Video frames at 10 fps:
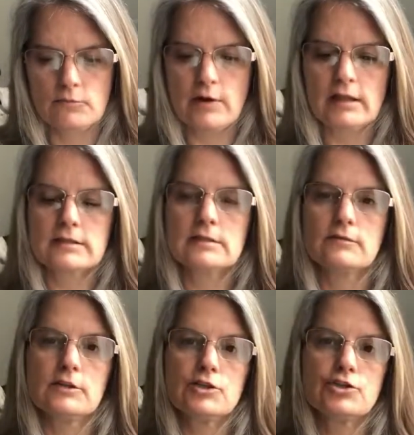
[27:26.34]

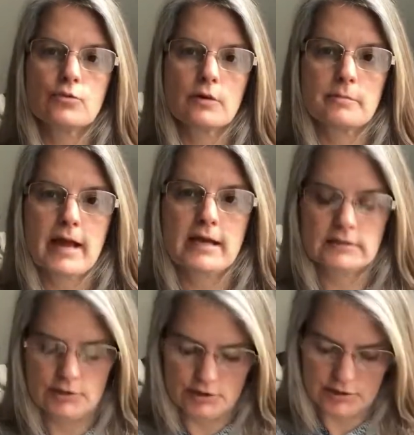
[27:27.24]
relatively short
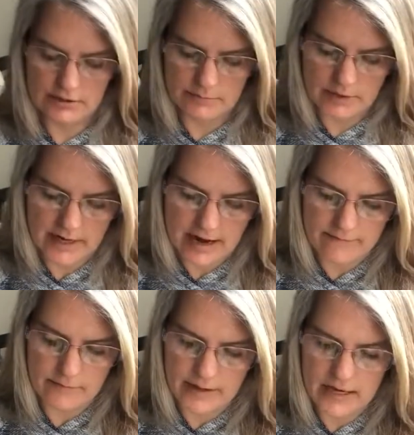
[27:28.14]
passage, just about a
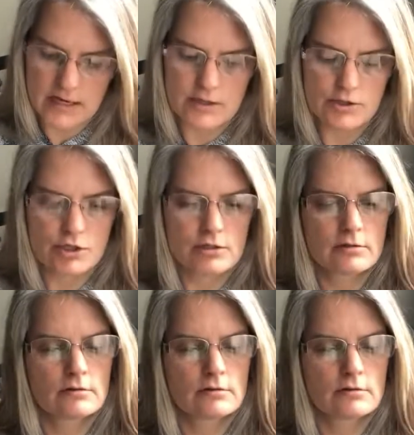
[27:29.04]
half a page.